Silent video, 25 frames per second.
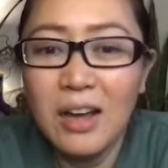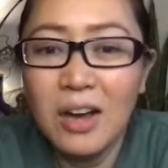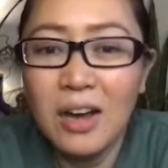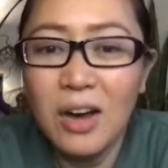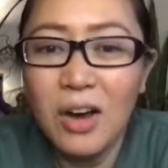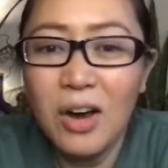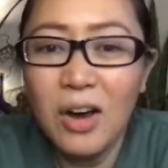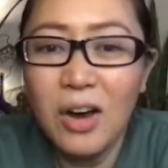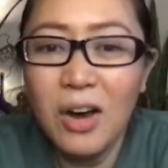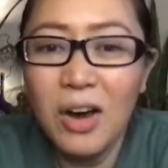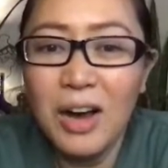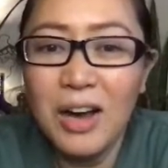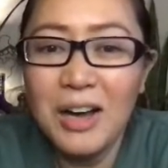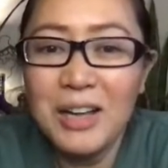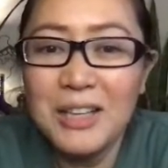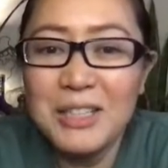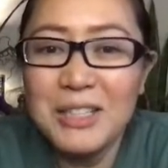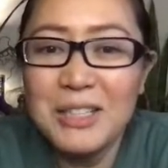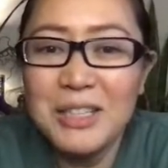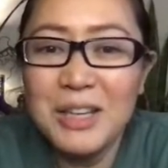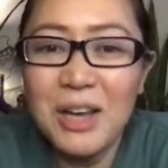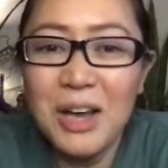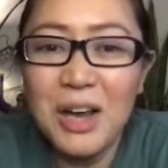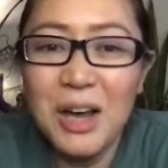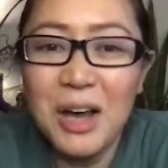
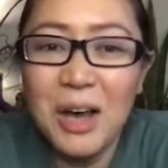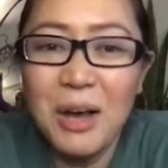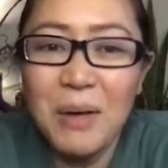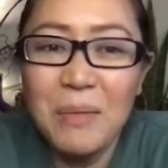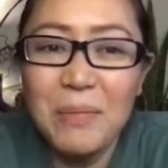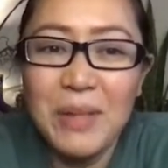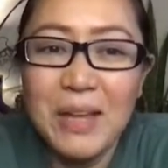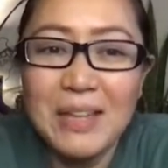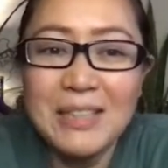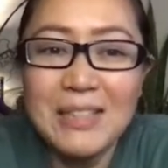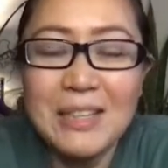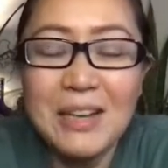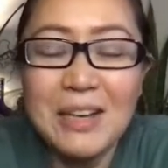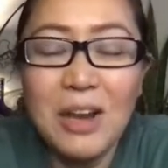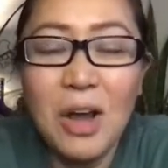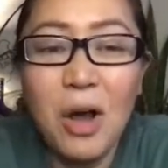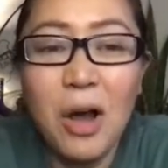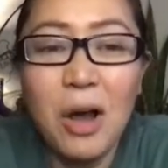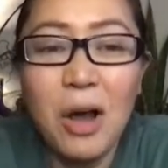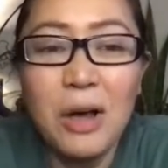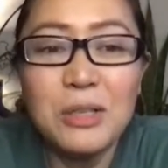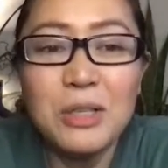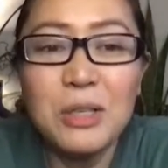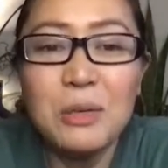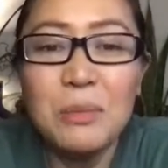awesome. That's an
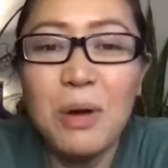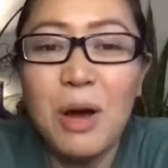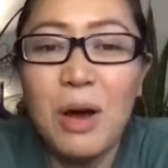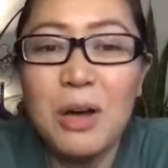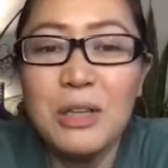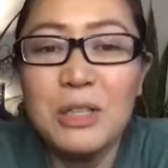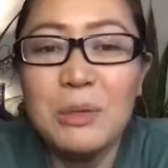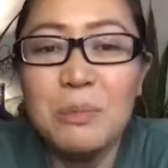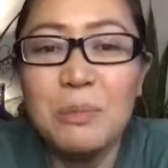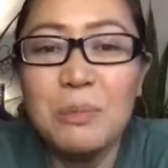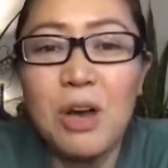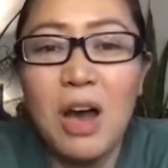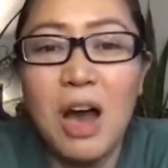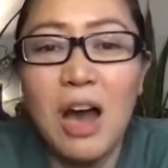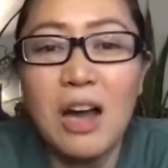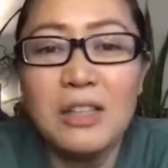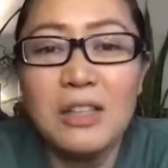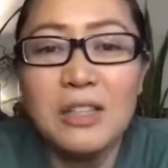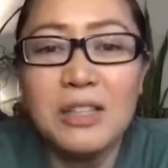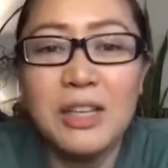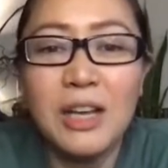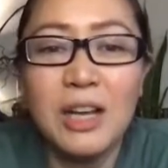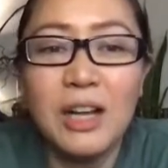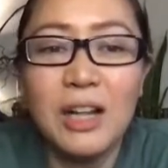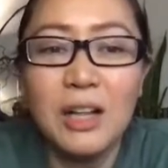awesome
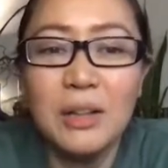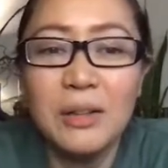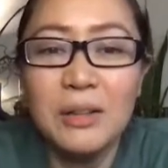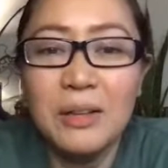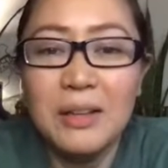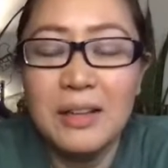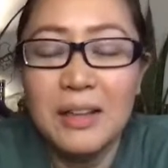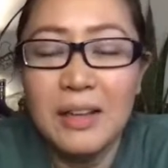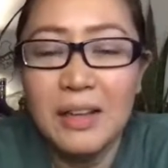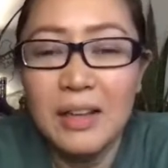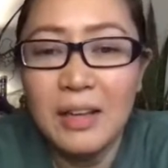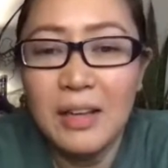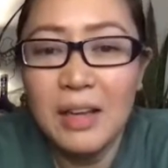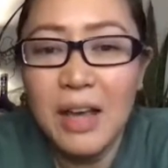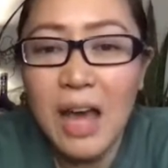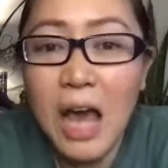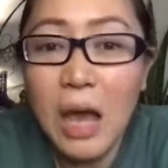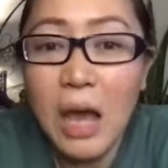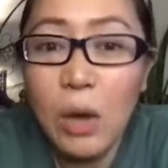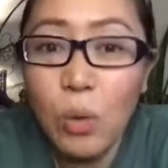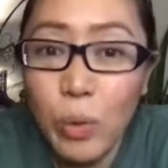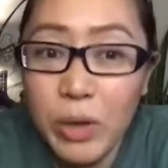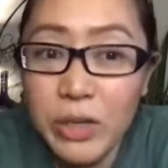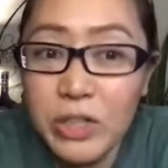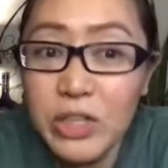cocktail.
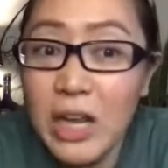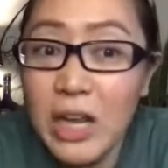I wish